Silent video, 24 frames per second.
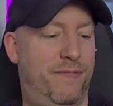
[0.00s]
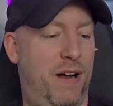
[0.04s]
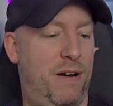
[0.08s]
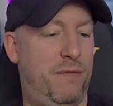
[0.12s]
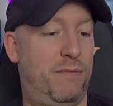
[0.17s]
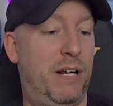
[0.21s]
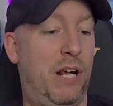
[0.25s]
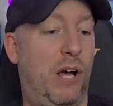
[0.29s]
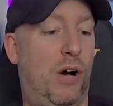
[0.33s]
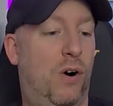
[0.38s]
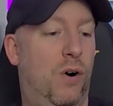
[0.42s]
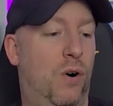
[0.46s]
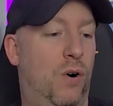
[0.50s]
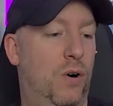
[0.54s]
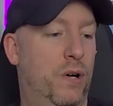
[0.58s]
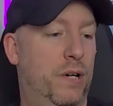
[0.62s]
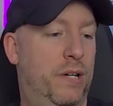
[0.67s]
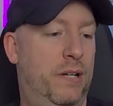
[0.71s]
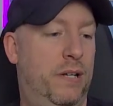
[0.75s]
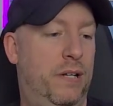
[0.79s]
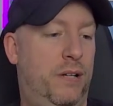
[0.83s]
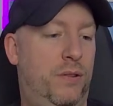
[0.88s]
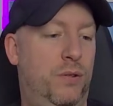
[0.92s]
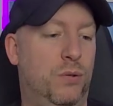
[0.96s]
very
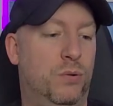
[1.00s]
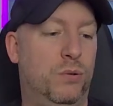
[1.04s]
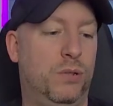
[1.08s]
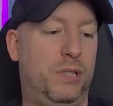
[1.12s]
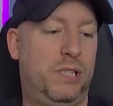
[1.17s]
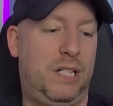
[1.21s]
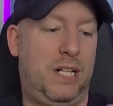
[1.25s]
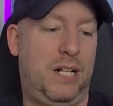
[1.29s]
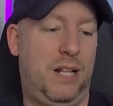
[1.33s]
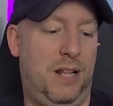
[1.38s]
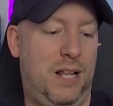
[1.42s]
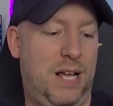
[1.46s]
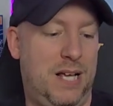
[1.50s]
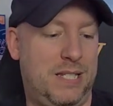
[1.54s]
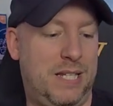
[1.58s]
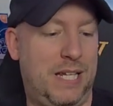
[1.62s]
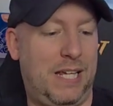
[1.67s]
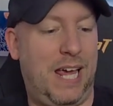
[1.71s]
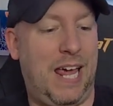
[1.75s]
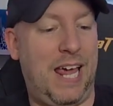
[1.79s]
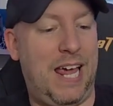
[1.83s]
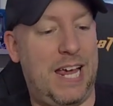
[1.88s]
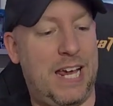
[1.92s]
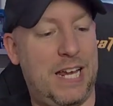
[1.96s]
hard. Those
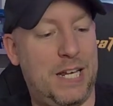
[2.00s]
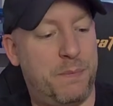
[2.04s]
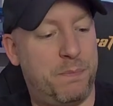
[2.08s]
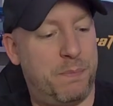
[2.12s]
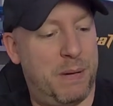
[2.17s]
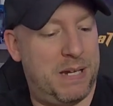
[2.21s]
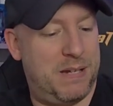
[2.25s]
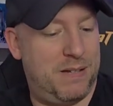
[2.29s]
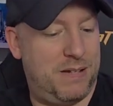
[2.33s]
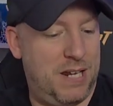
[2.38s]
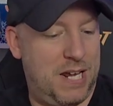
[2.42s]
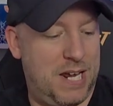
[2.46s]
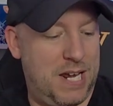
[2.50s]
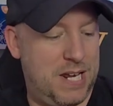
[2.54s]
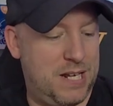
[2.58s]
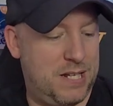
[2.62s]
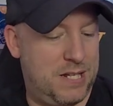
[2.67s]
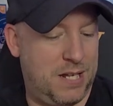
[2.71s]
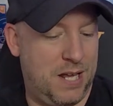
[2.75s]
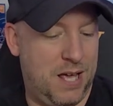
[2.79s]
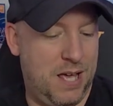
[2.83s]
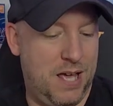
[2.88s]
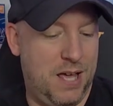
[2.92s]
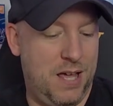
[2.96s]
classic 8-bit
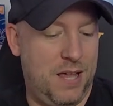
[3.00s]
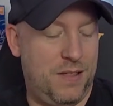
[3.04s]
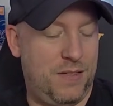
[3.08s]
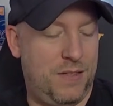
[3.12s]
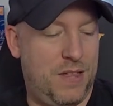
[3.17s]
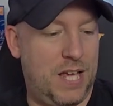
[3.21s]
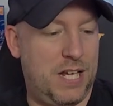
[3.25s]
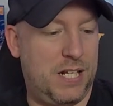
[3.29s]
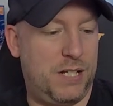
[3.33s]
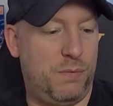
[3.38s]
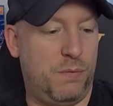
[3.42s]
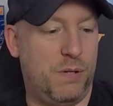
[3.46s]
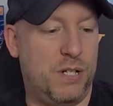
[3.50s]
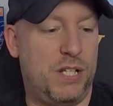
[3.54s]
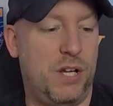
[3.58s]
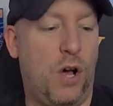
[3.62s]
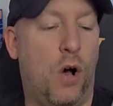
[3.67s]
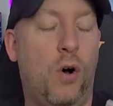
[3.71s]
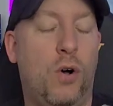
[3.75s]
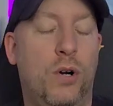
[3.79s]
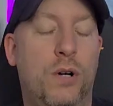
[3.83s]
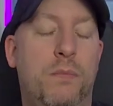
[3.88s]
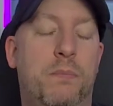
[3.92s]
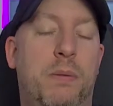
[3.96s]
days. This was
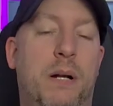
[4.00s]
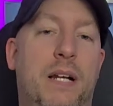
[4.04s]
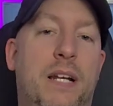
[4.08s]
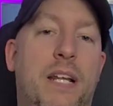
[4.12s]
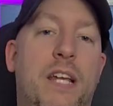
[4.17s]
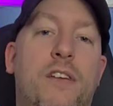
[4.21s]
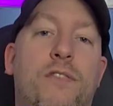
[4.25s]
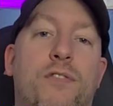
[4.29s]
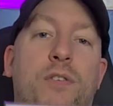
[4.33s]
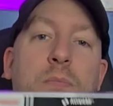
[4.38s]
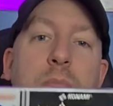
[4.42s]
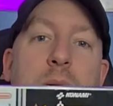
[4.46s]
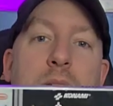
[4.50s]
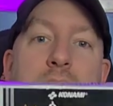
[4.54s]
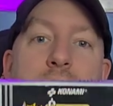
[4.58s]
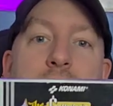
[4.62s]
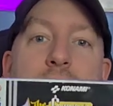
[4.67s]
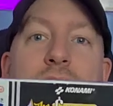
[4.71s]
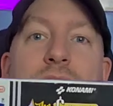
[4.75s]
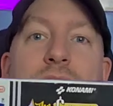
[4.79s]
unbelievably